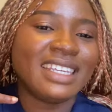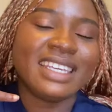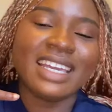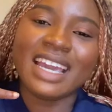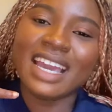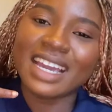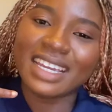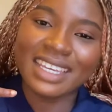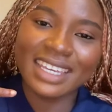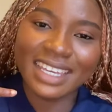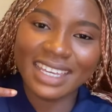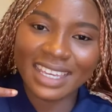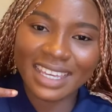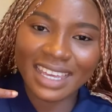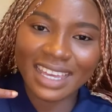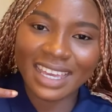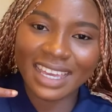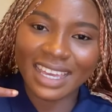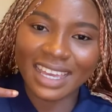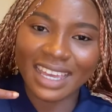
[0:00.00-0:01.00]
Yeah,
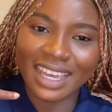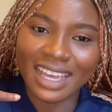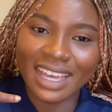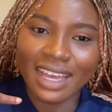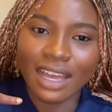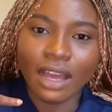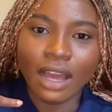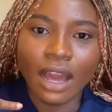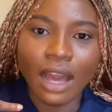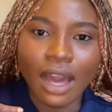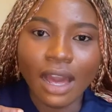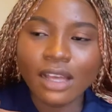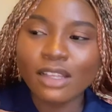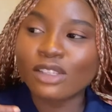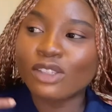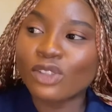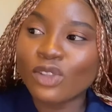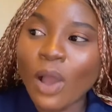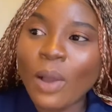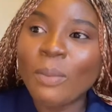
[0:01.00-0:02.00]
Kiki,
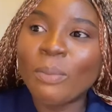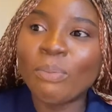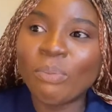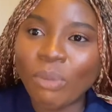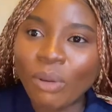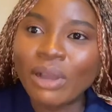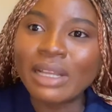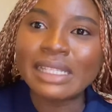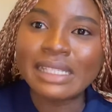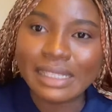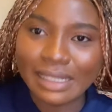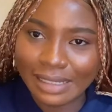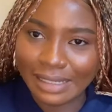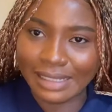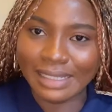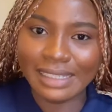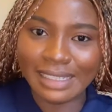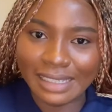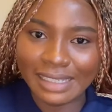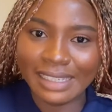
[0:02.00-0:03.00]

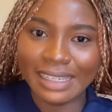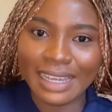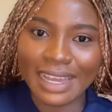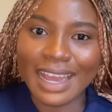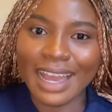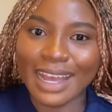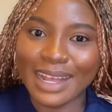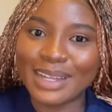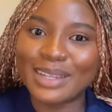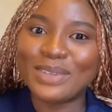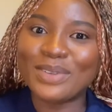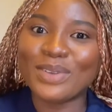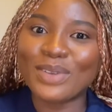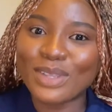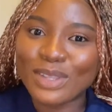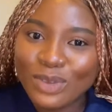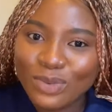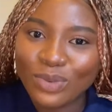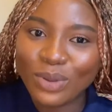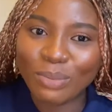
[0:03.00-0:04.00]
somebody can
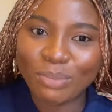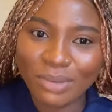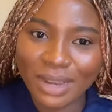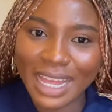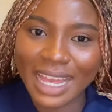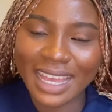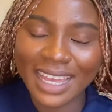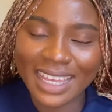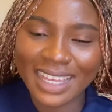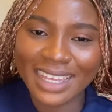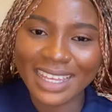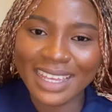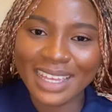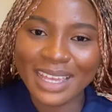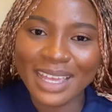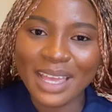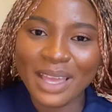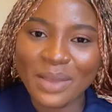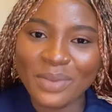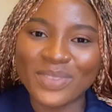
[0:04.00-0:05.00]
just reply
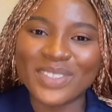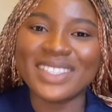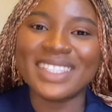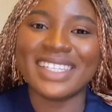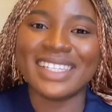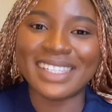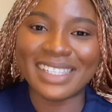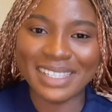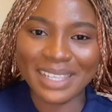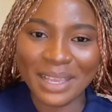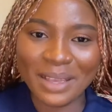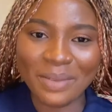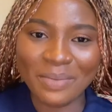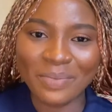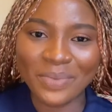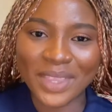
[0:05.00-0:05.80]
with the same